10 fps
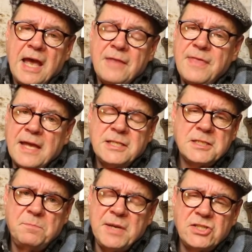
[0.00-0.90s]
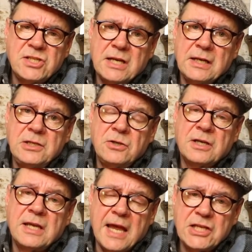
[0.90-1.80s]
And that is basically
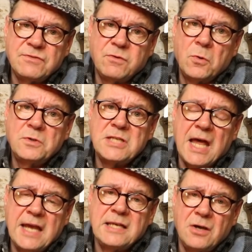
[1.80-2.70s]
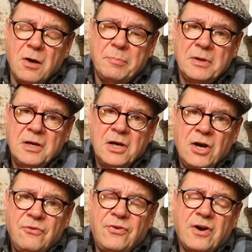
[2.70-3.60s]
your cash flow tied up
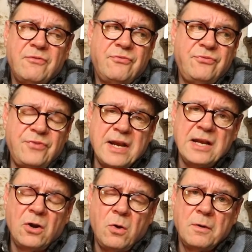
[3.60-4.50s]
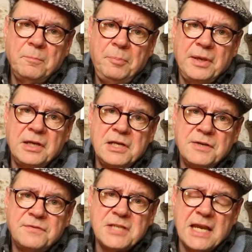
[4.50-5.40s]
for a very long period
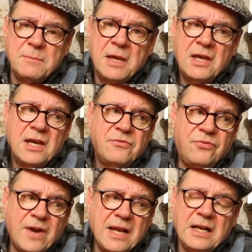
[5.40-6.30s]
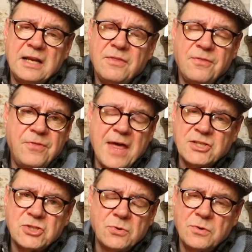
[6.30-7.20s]
of time. And frankly,
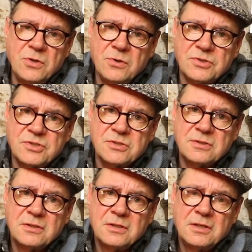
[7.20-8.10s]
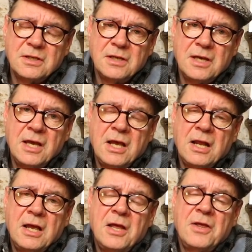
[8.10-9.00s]
that's no use.
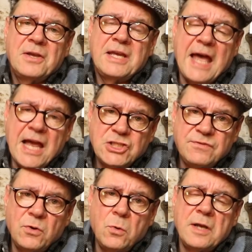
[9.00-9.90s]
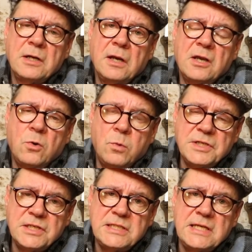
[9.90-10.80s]
Cash flow and
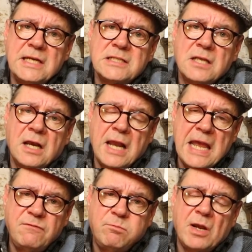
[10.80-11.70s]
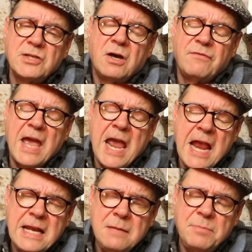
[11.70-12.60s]
liquidity is the lifeblood of
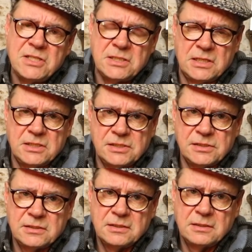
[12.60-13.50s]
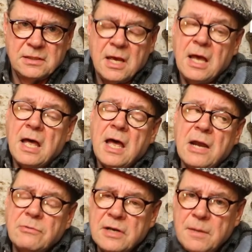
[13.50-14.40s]
any business.
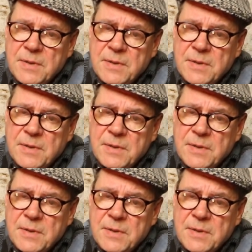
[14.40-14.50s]
I run a